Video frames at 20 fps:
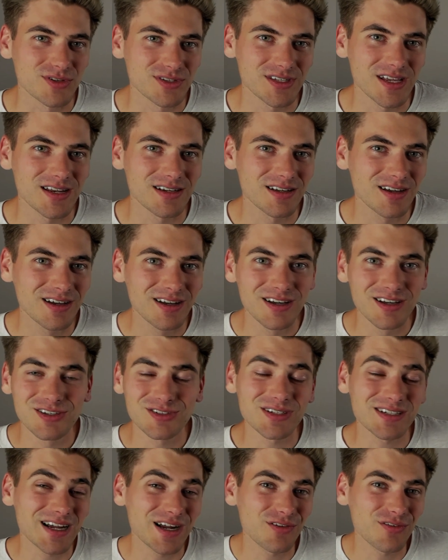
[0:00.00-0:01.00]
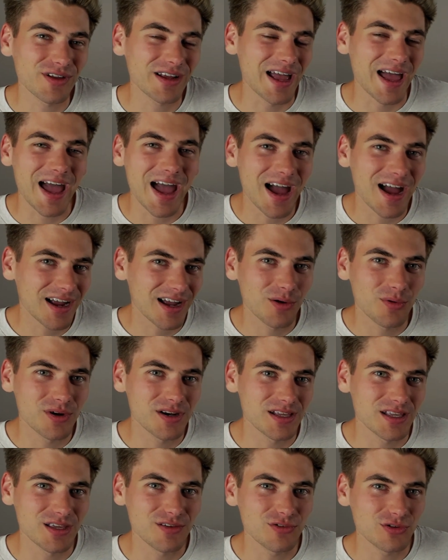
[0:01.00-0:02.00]
So that's kind of like a hack I want
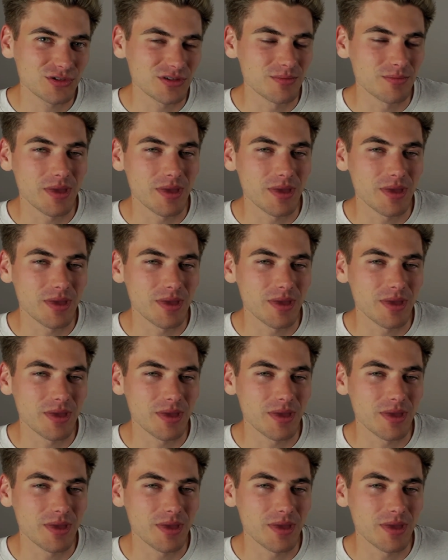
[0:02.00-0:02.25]
to give you to